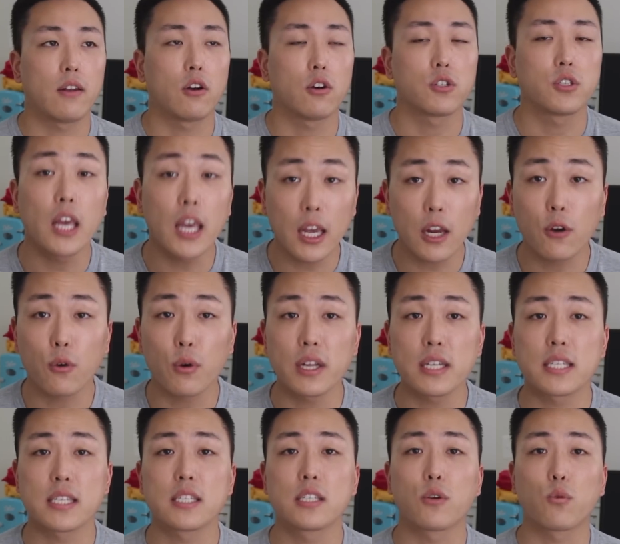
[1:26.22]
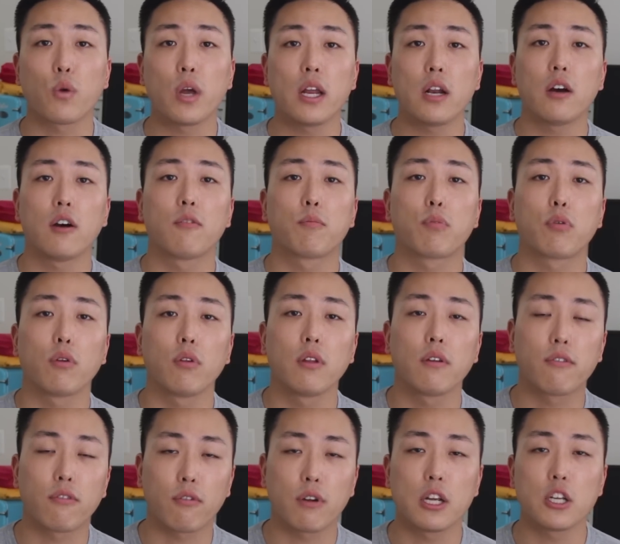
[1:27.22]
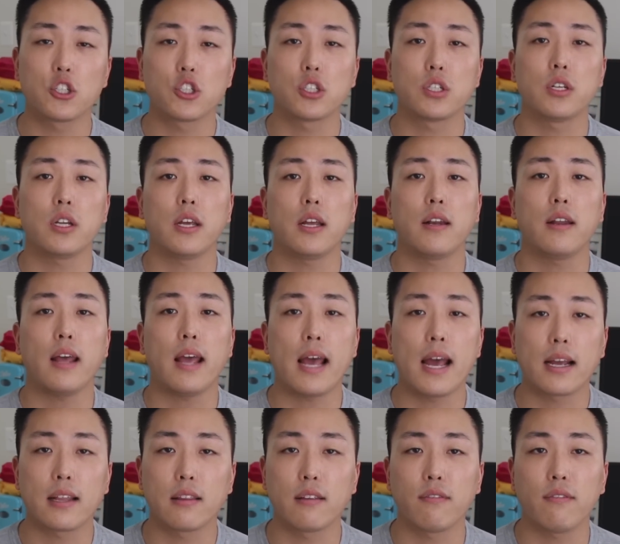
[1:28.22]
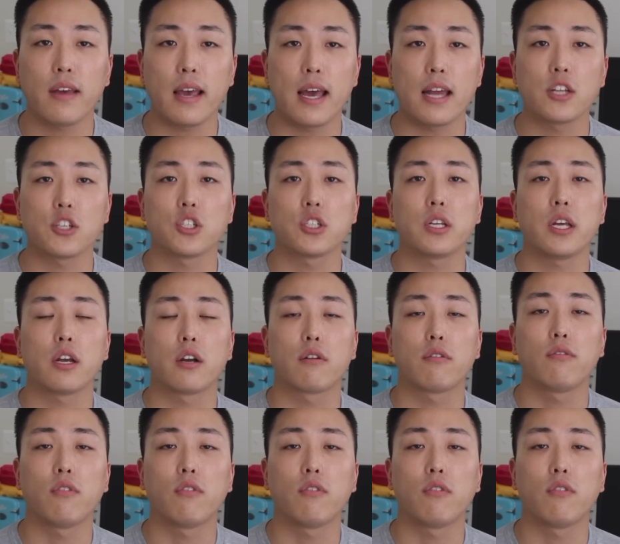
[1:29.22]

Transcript: it also increases the rate of proliferation in active anagen hair